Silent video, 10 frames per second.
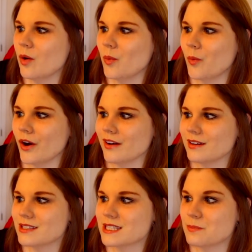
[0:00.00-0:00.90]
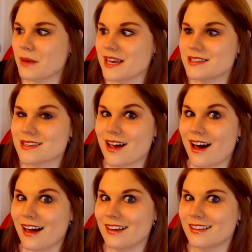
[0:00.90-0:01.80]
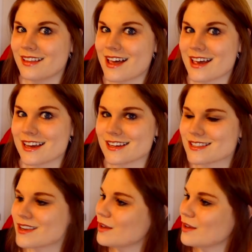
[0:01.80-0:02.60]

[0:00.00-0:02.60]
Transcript: workspace highlight.